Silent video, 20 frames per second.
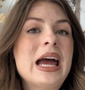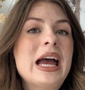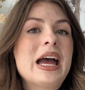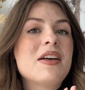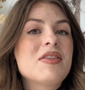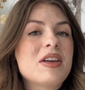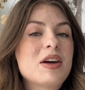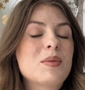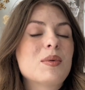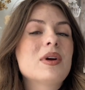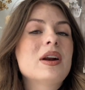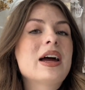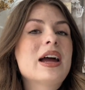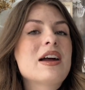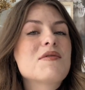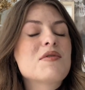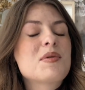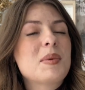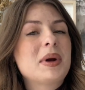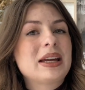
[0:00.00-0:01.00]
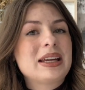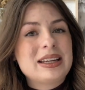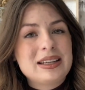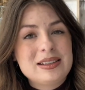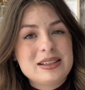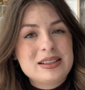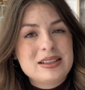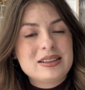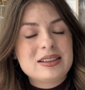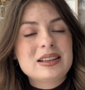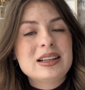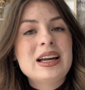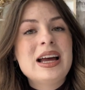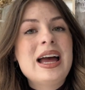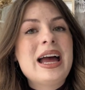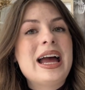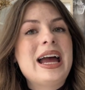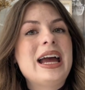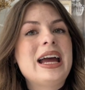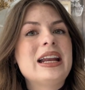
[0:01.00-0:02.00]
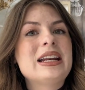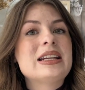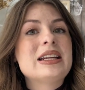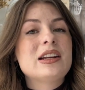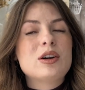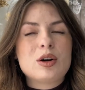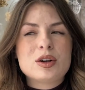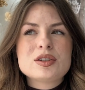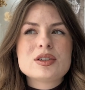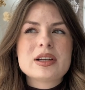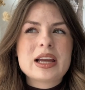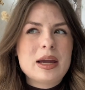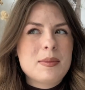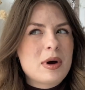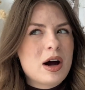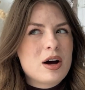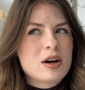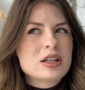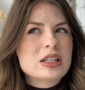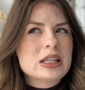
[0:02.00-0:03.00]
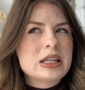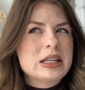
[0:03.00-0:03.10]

and that one I have on my Kindle, and it also came out